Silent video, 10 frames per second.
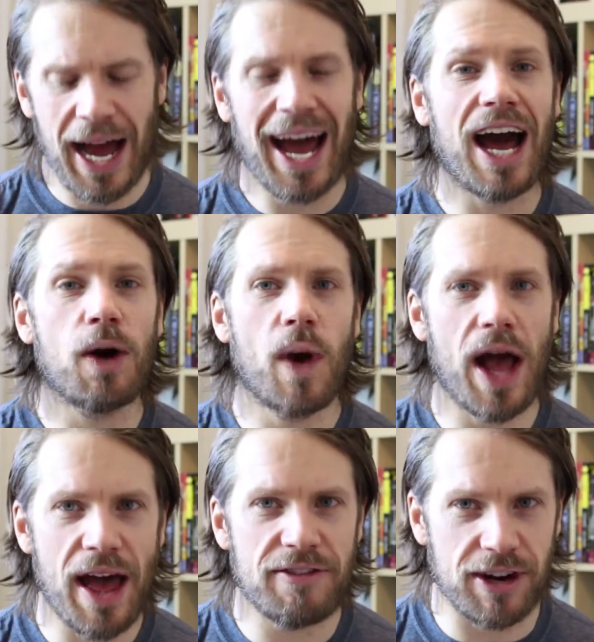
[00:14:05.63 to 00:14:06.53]

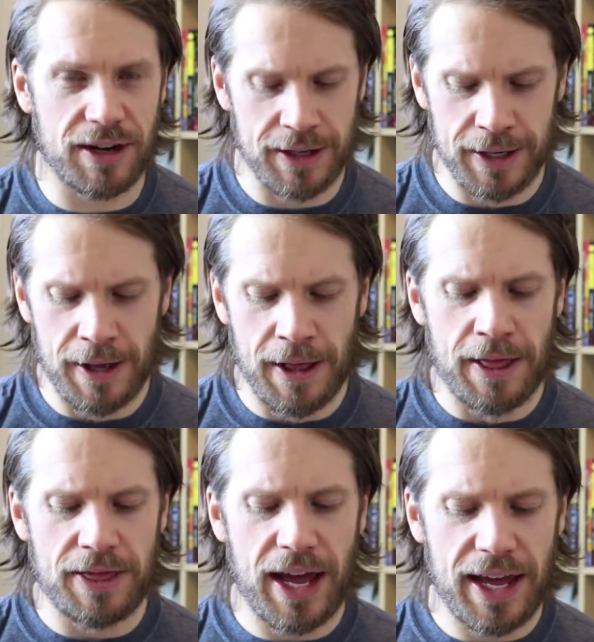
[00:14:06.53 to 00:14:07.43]
However,
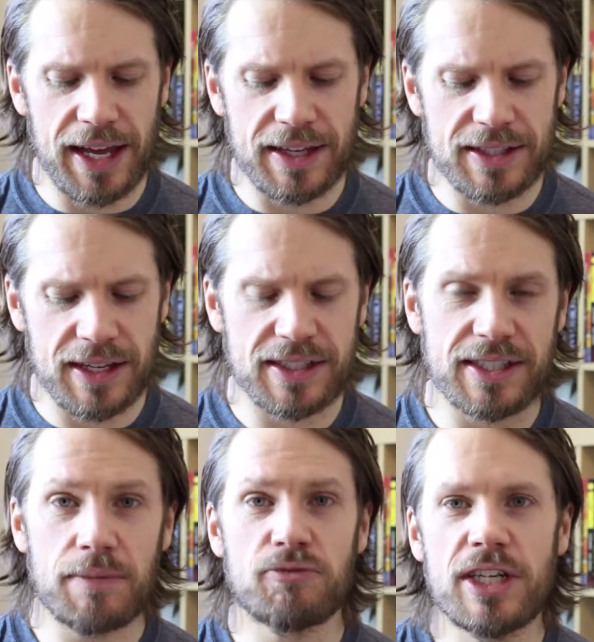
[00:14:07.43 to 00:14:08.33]
there is
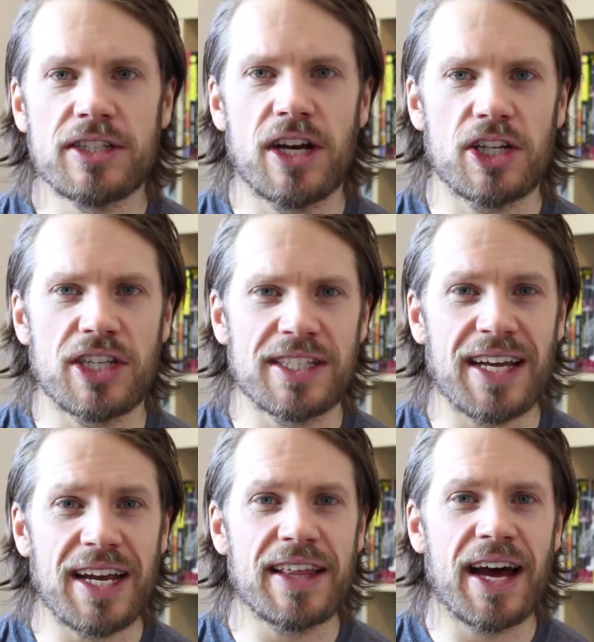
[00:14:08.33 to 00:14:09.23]
some research to
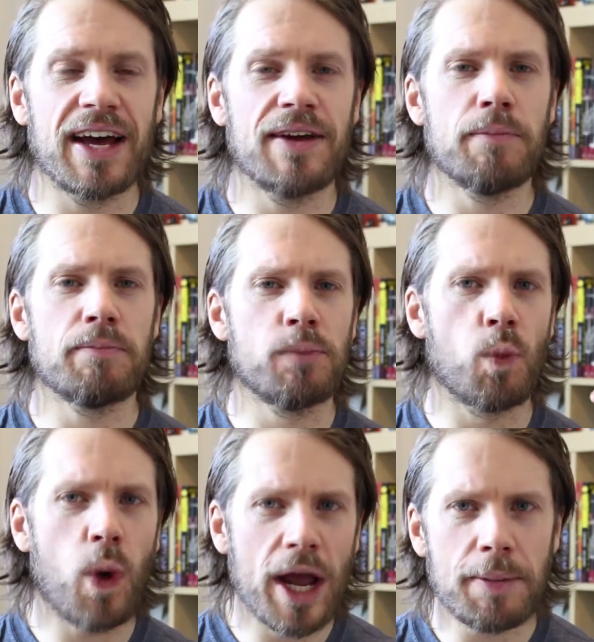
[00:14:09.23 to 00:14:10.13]
say that
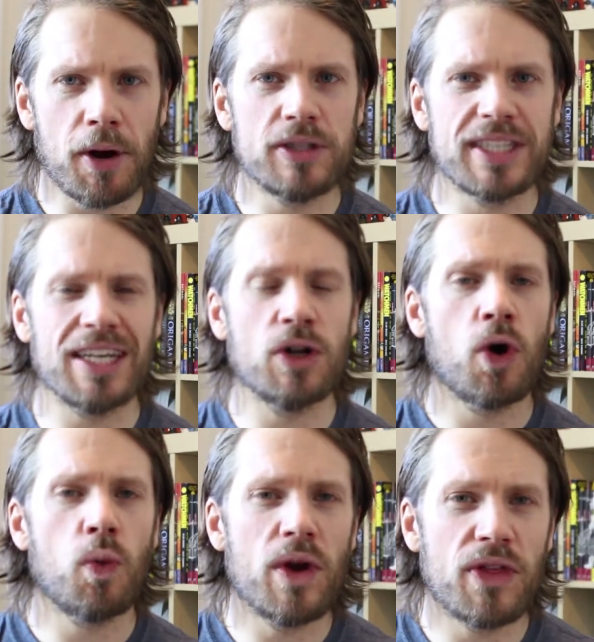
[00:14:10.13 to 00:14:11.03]
whey protein
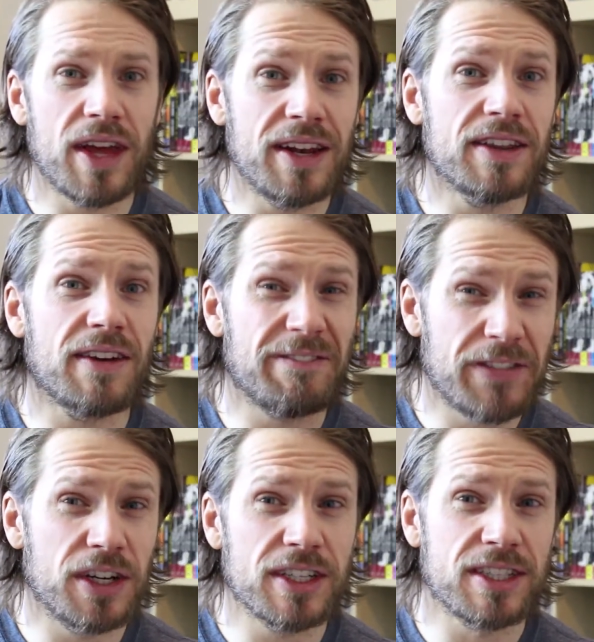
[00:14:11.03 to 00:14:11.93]
within the
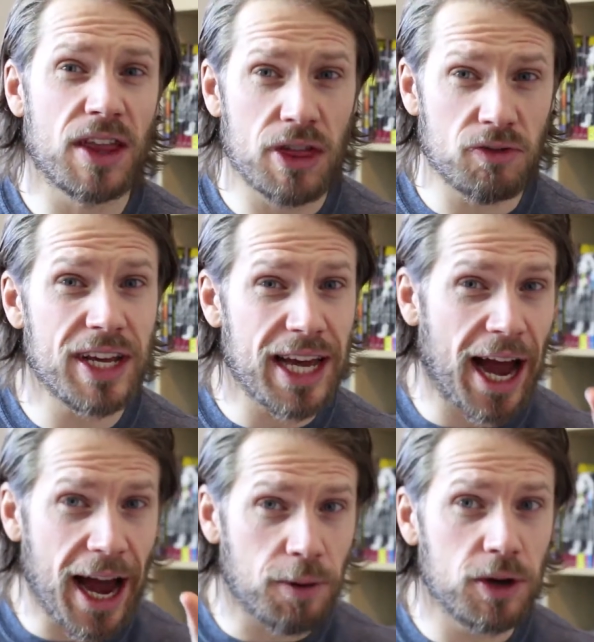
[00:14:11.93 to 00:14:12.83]
first
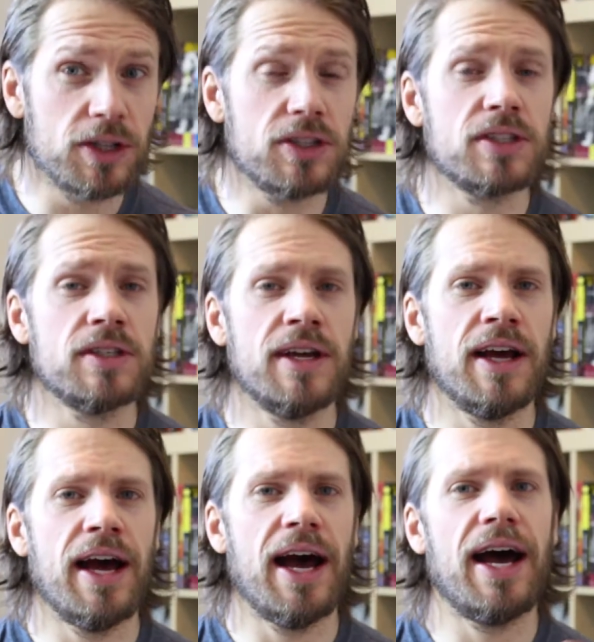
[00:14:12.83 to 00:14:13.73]
3 hours
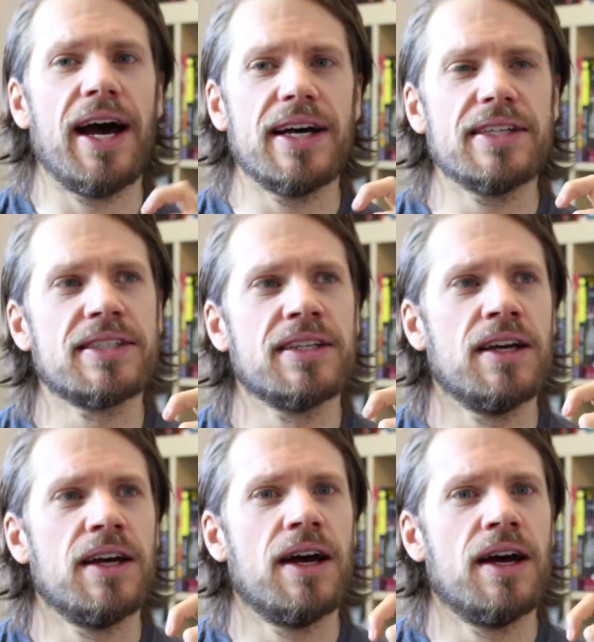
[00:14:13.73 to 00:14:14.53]
has